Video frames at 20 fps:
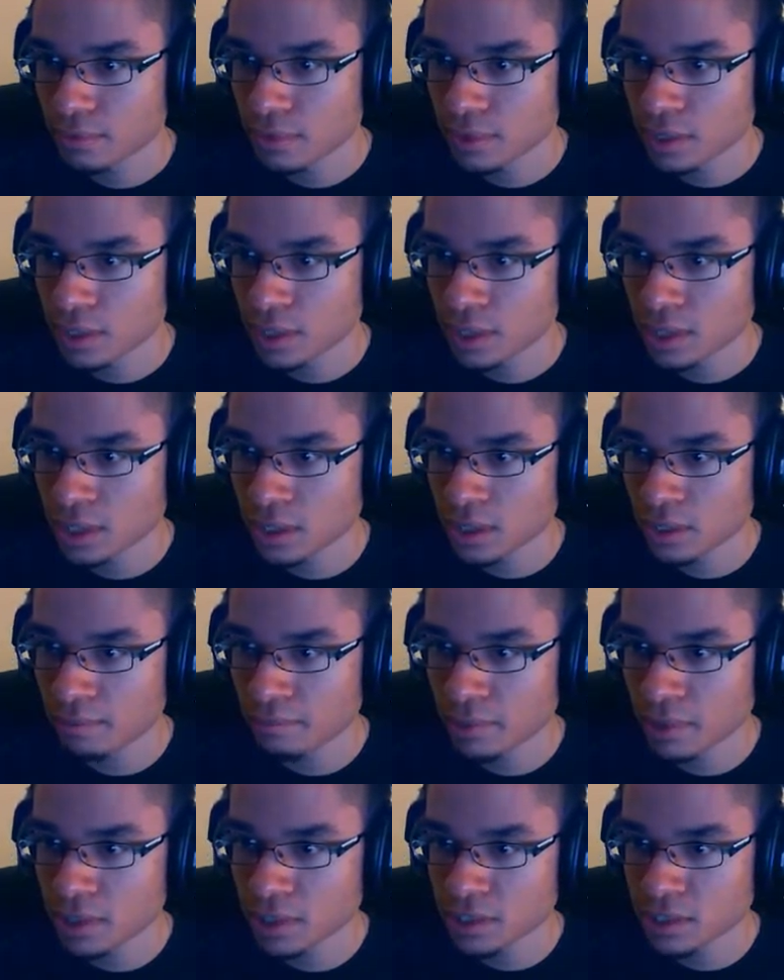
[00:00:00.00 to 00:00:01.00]
Can I get
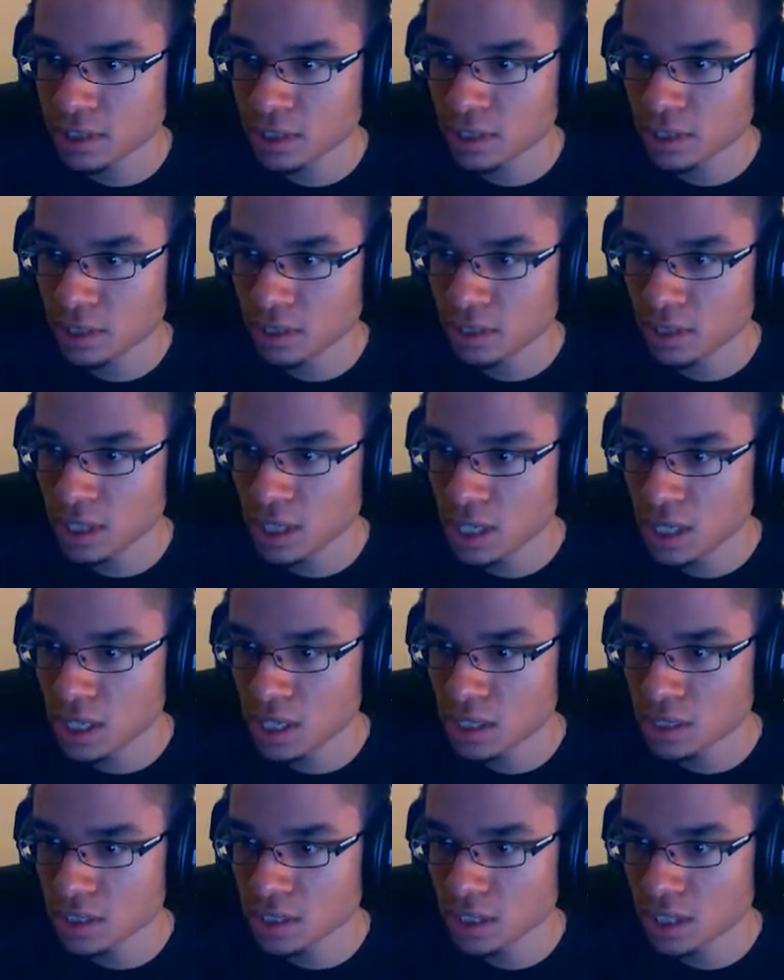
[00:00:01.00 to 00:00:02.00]
past here?
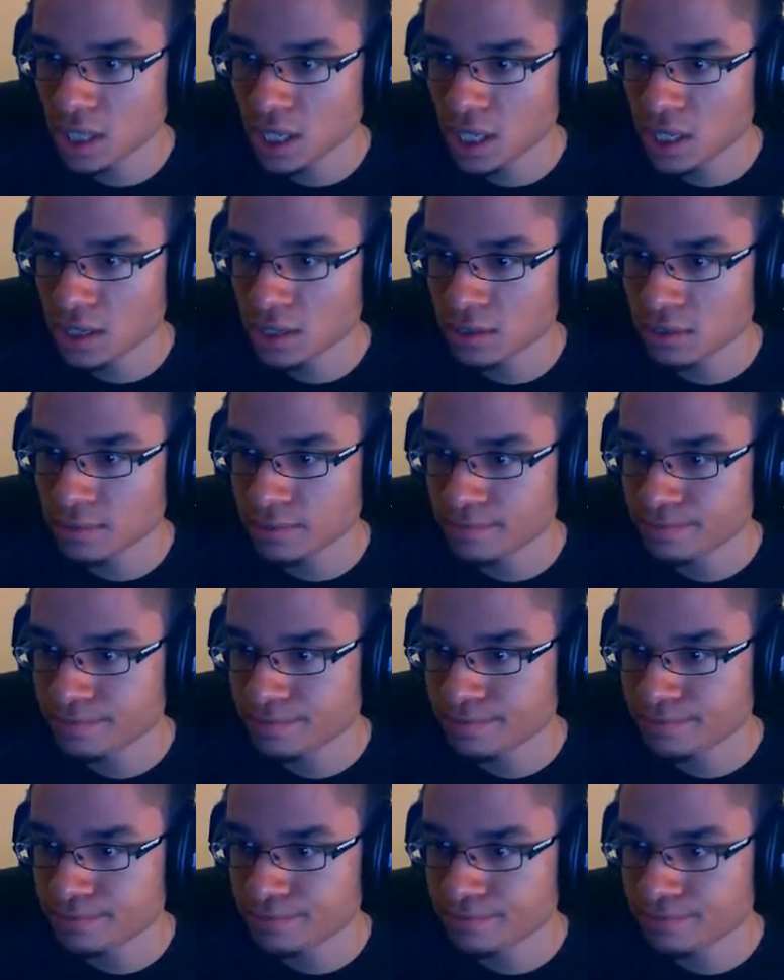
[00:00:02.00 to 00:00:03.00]
Yes, I can.
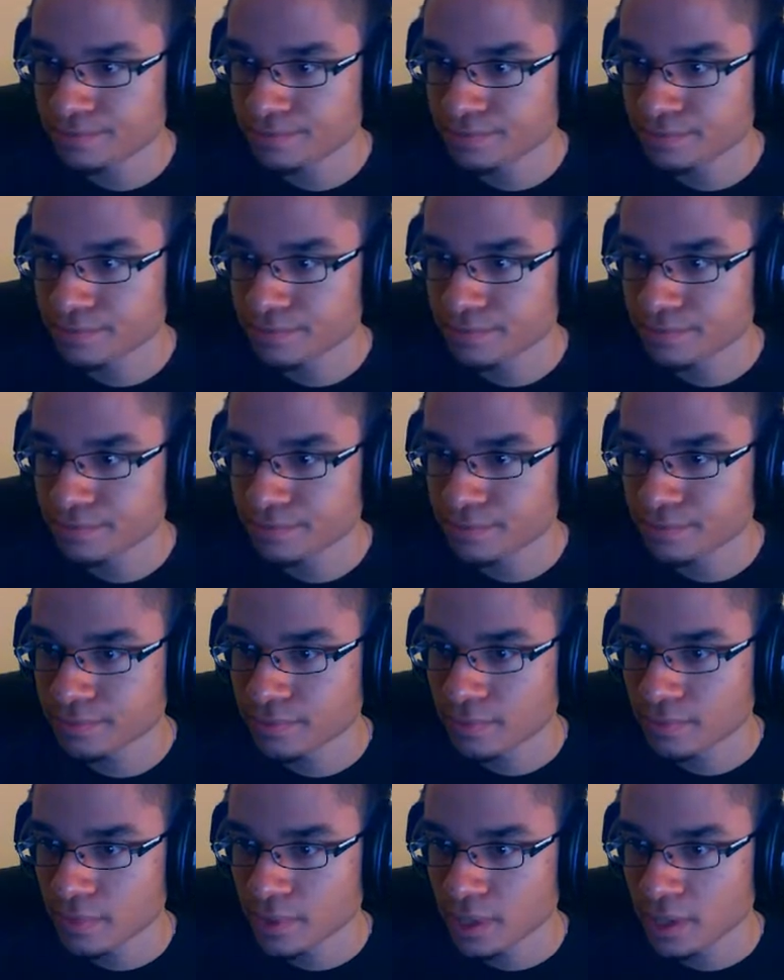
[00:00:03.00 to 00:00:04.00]

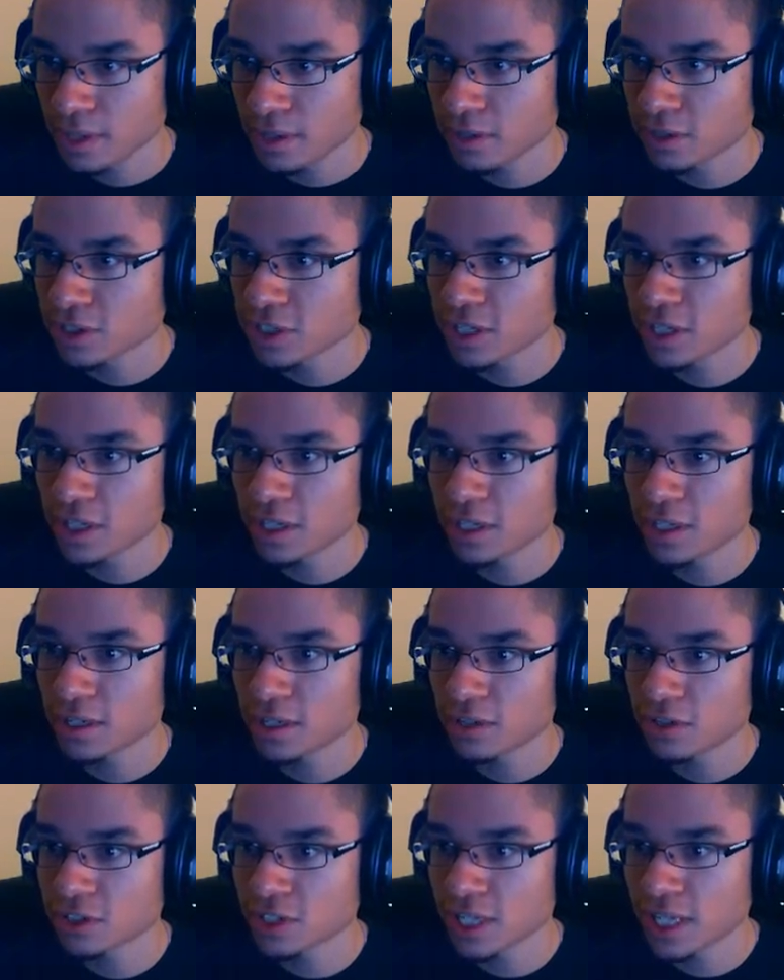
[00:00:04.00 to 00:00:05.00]
There's a
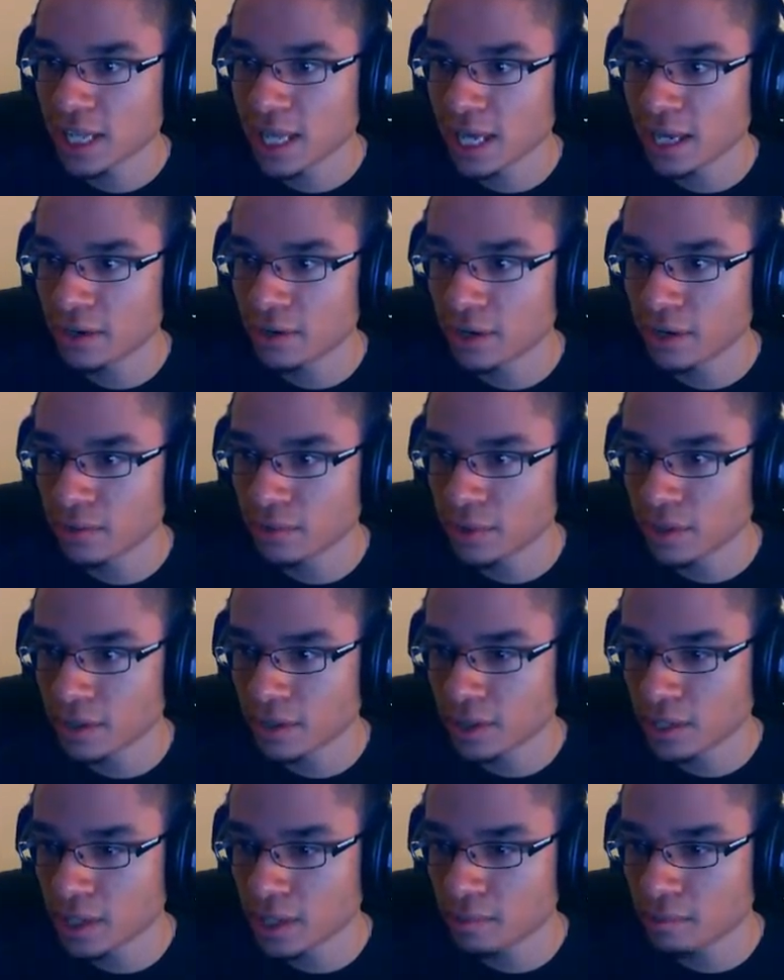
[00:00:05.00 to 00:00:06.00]
there's a ladder I want to
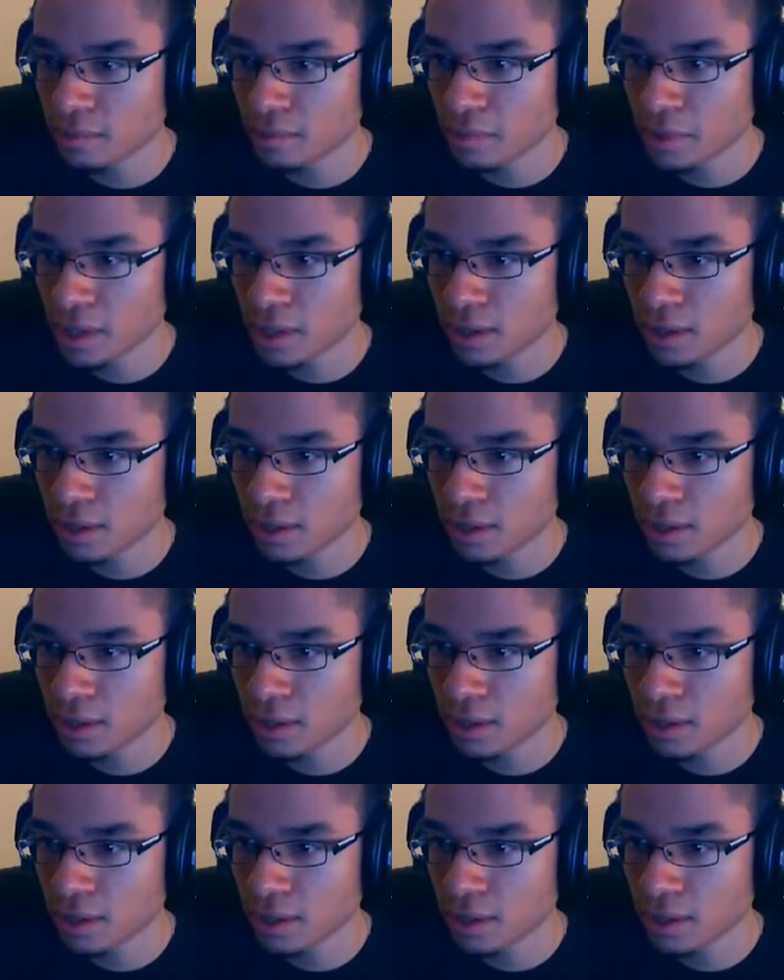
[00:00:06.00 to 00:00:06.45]
climb up here.